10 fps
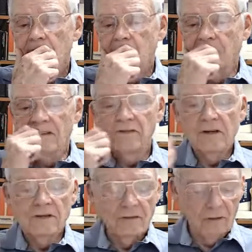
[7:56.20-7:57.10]
Verse
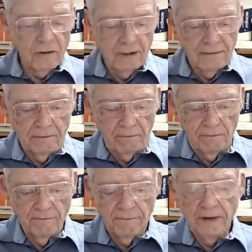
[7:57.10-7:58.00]
44,
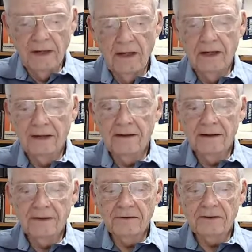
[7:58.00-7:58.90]
I
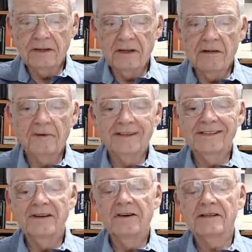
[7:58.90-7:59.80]
think, is just a little bit
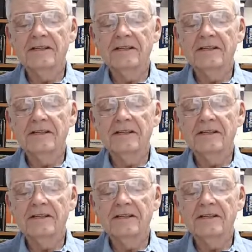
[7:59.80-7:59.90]
serious.